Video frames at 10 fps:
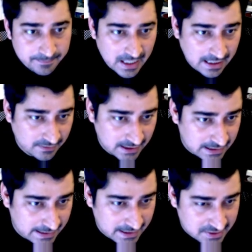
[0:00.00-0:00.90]
and then
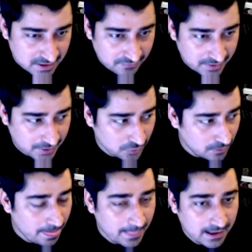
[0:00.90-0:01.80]
it is referring to
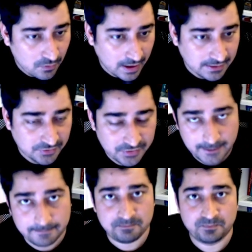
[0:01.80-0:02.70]
1, 3.
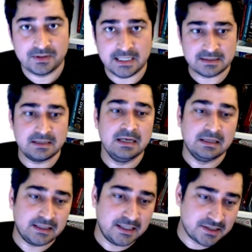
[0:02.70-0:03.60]
Yes,
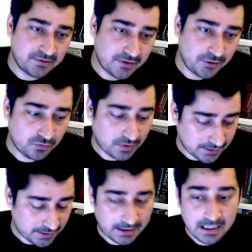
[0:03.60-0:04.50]
then it is referring to 1,
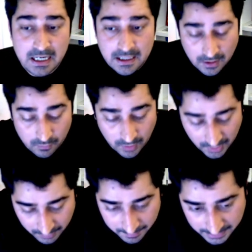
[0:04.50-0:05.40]
3. Now what
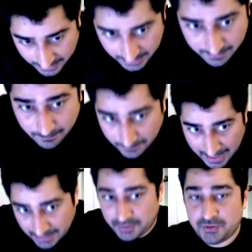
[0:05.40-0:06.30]
will be the
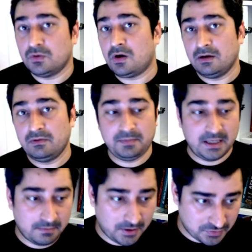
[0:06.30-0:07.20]
impact you all will be
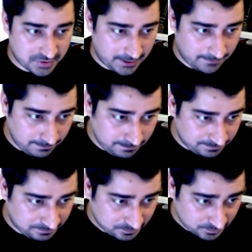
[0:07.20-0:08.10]
able to see?
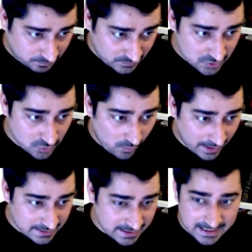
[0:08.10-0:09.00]
So one
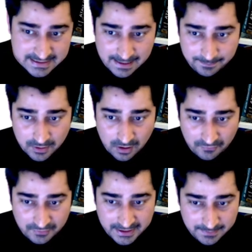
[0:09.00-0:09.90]
is an example
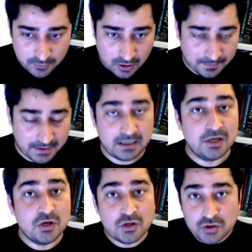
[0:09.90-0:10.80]
of deep copy.
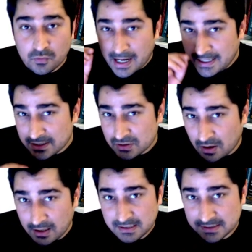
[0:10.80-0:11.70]
So why it is
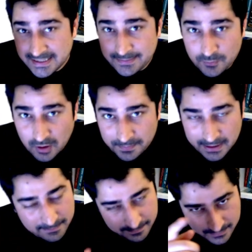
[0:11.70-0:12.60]
called as deep copy?
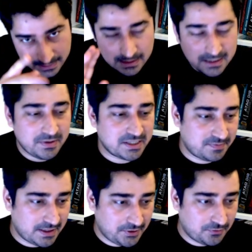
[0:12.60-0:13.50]
Let me
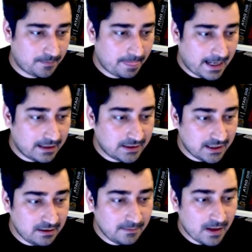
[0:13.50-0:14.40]
explain you. And
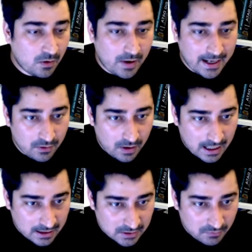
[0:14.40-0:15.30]
then why
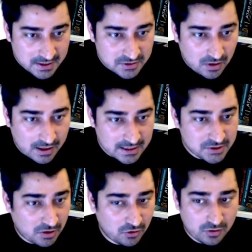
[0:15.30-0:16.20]
another one is called as
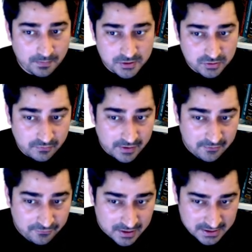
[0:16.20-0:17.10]
solo copy. So the very
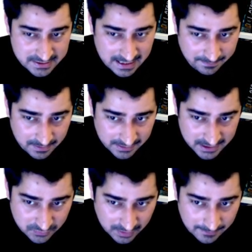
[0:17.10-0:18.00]
first example, this
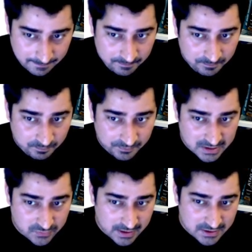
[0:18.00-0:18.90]
one
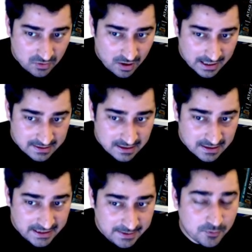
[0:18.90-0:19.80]
is called as
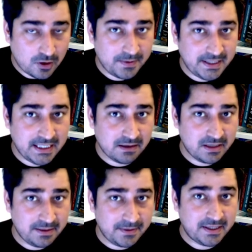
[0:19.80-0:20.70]
deep copy,
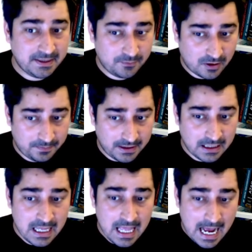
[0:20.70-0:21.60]
DEEP, deep copy.
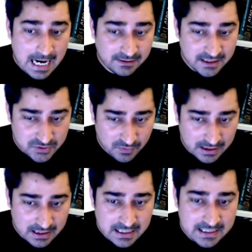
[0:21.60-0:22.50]
And this one
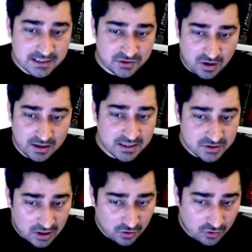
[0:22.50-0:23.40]
is called as
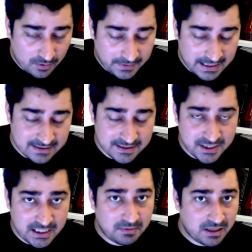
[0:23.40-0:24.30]
solo copy,
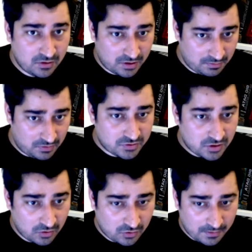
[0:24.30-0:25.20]
SHALLOW,
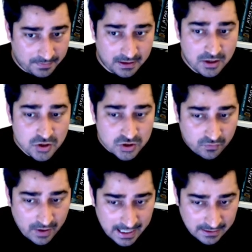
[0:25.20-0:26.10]
solo copy. So
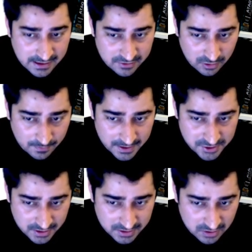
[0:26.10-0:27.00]
why this operation
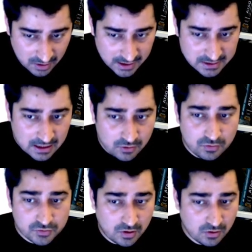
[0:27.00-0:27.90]
is called as
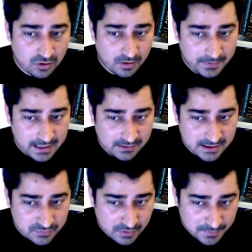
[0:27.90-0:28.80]
solo copy and
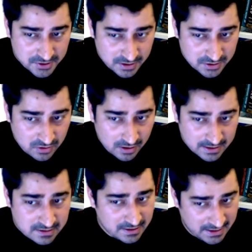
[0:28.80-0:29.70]
this operation is called as
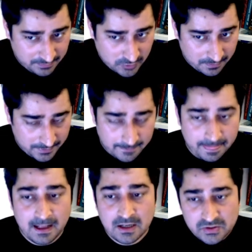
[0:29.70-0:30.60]
deep copy?
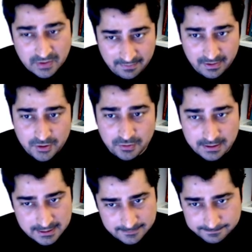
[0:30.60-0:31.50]
So what I will do is,